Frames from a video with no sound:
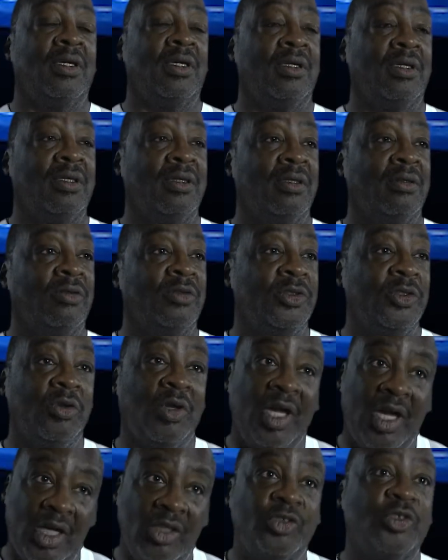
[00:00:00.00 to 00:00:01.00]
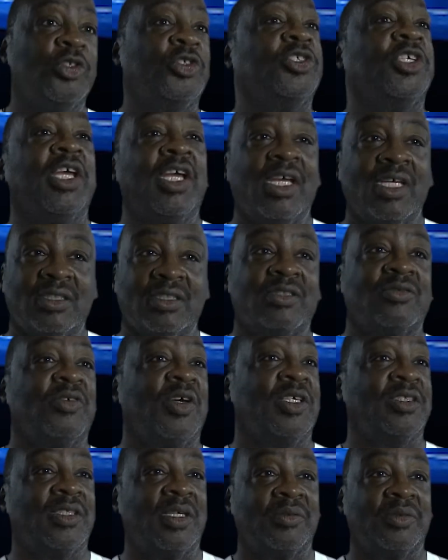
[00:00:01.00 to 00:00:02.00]
You had your chance, as
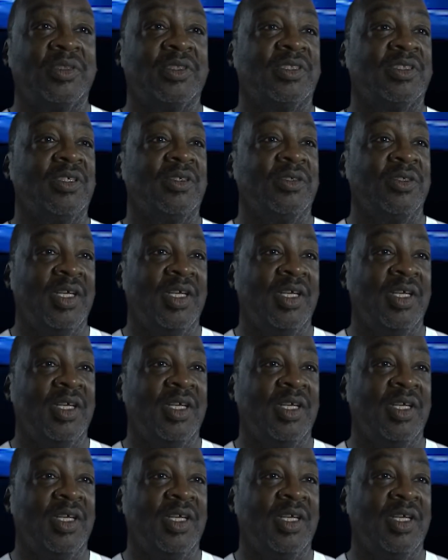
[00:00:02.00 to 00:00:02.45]
far as I'm concerned.